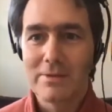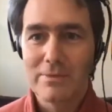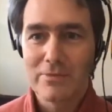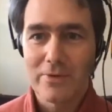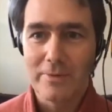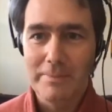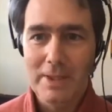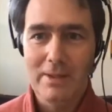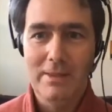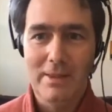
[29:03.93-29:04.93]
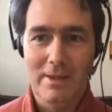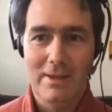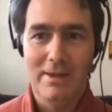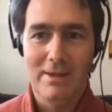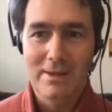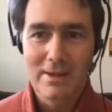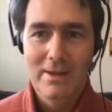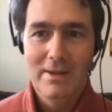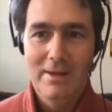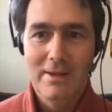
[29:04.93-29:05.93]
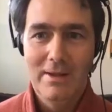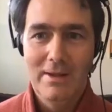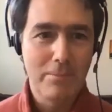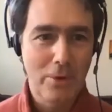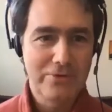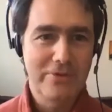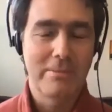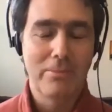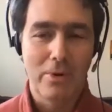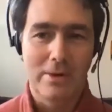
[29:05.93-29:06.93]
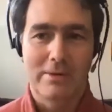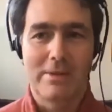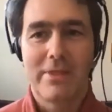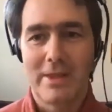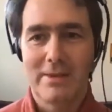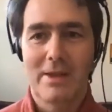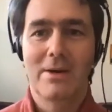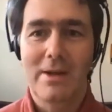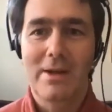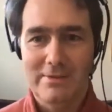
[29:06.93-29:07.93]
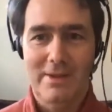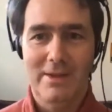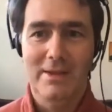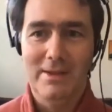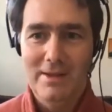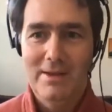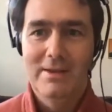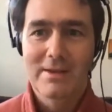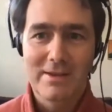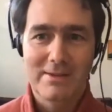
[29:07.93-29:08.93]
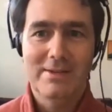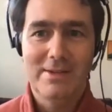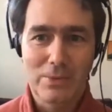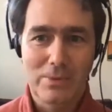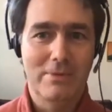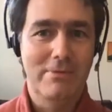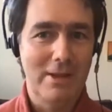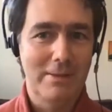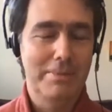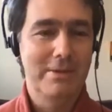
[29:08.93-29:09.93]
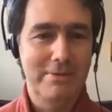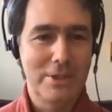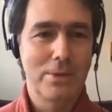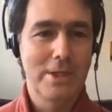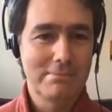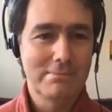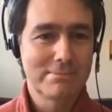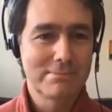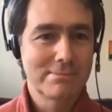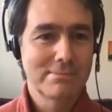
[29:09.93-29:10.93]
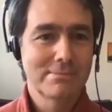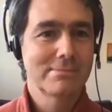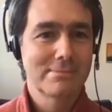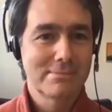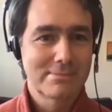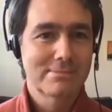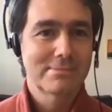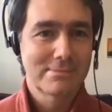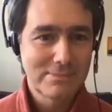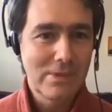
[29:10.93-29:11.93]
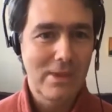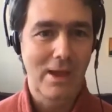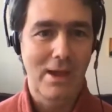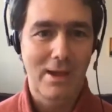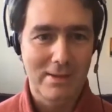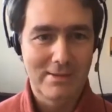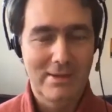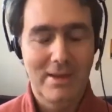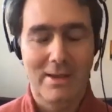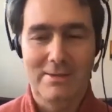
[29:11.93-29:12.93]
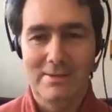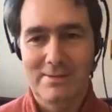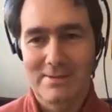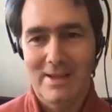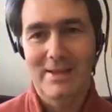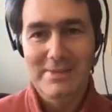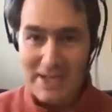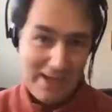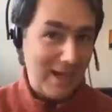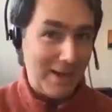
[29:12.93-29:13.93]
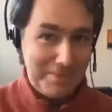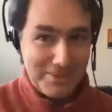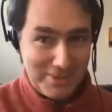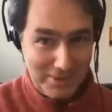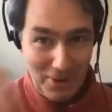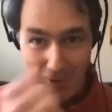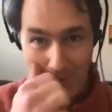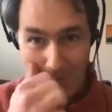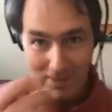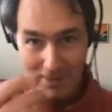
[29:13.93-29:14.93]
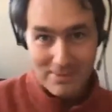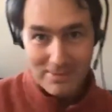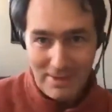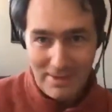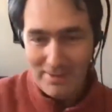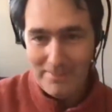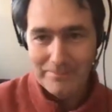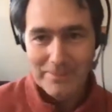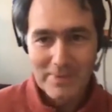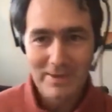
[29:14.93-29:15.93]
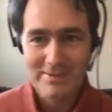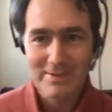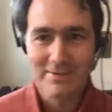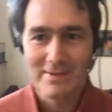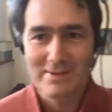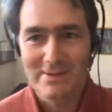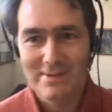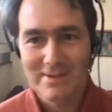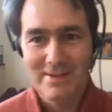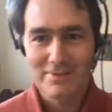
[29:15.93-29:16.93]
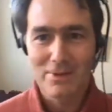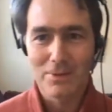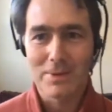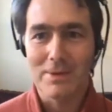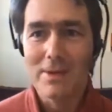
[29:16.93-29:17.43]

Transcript: For me, the most important thing there is the continue to develop individually. And I happen to know Will because he's local.